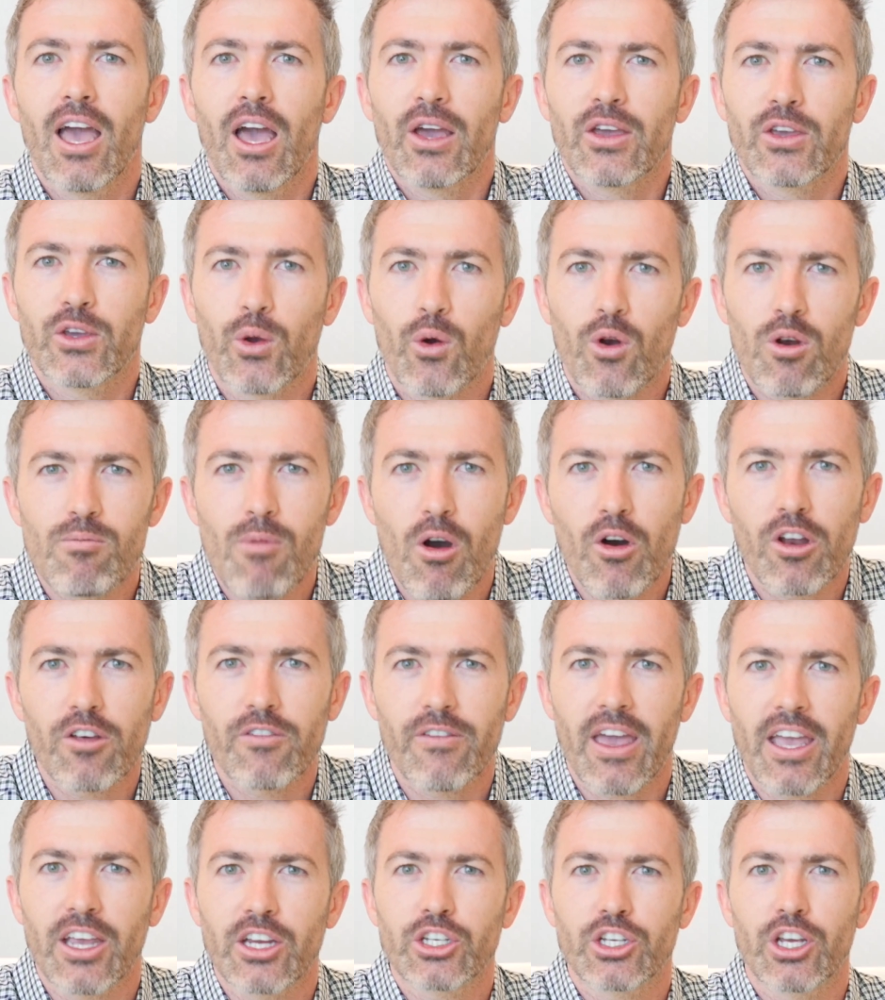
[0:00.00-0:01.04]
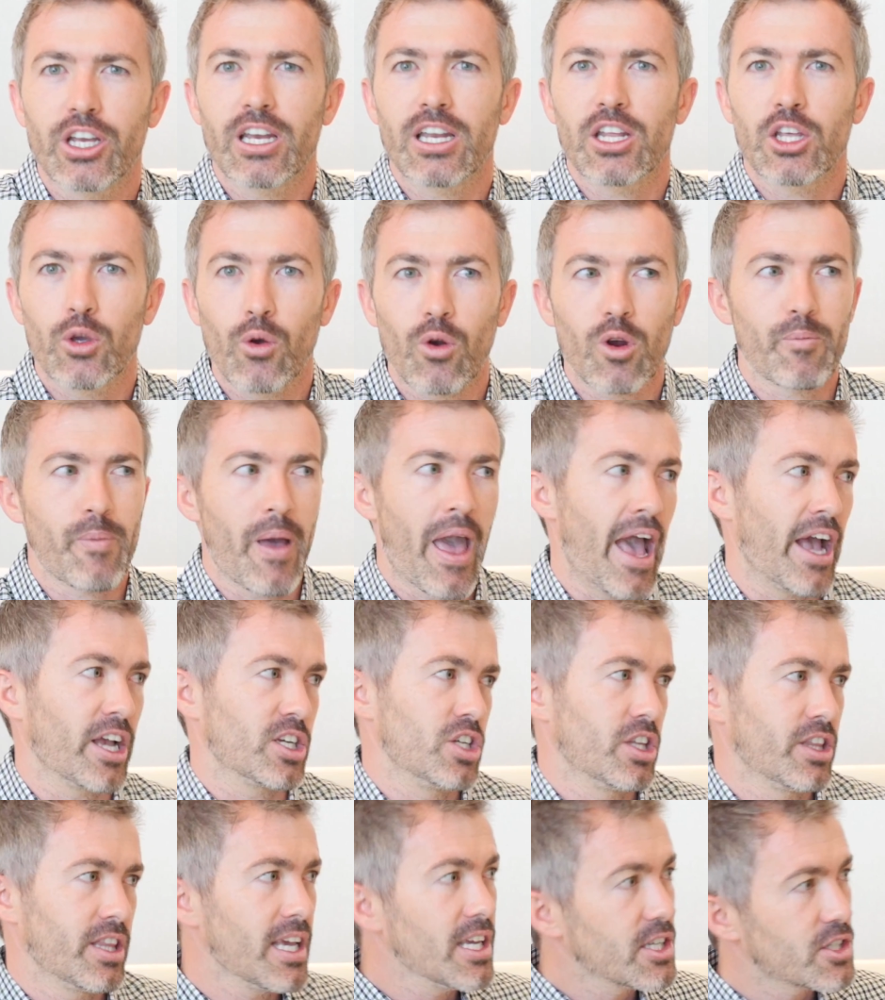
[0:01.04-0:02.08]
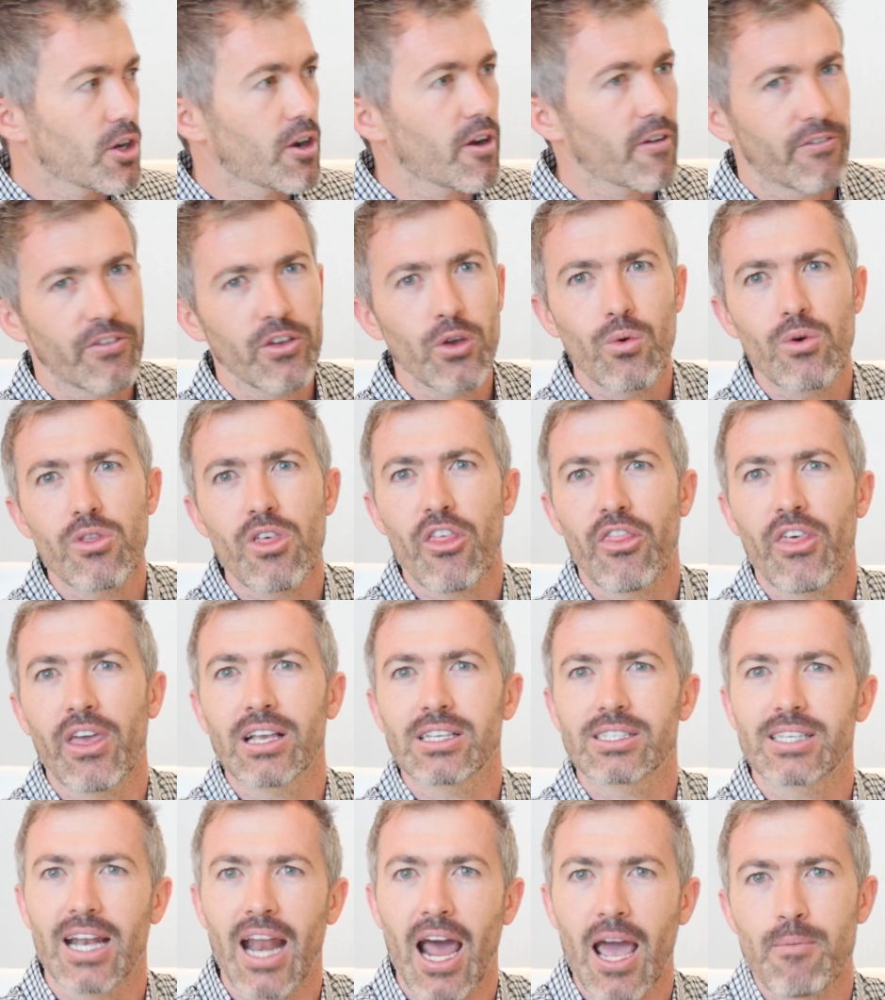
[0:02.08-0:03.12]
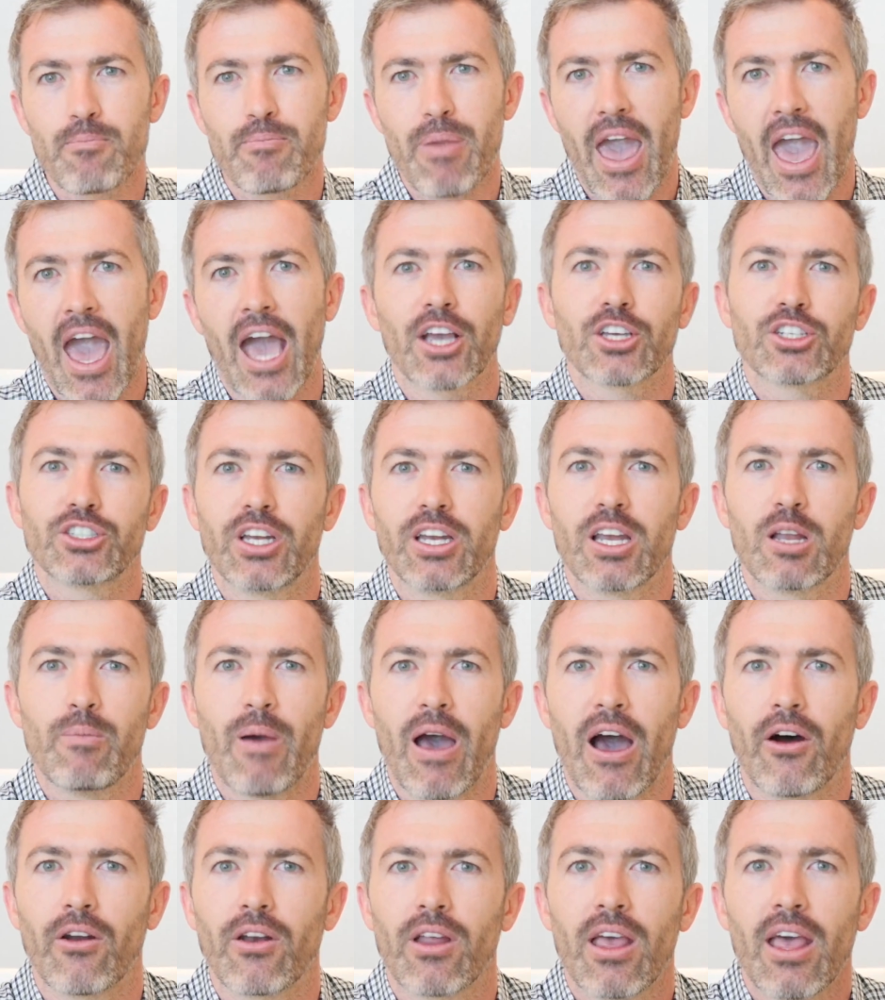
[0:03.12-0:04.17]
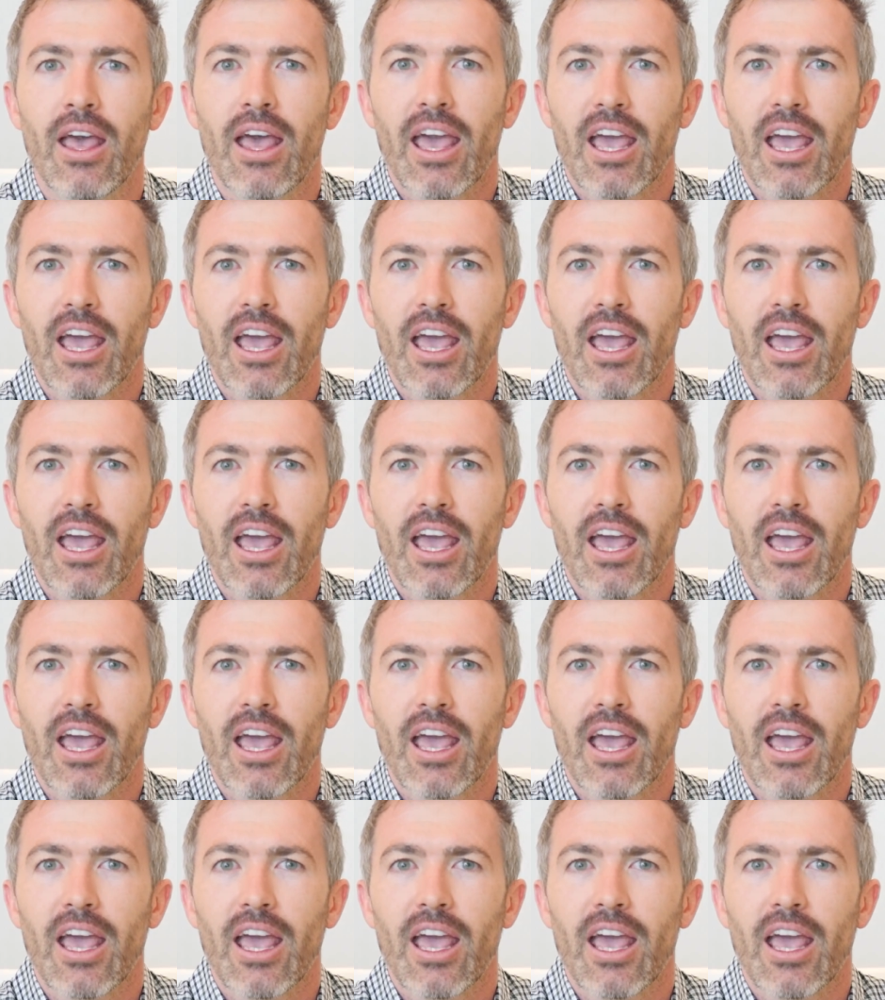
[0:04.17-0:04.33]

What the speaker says: Your motivation, your passion. These are a few of the things that I'm passionate about.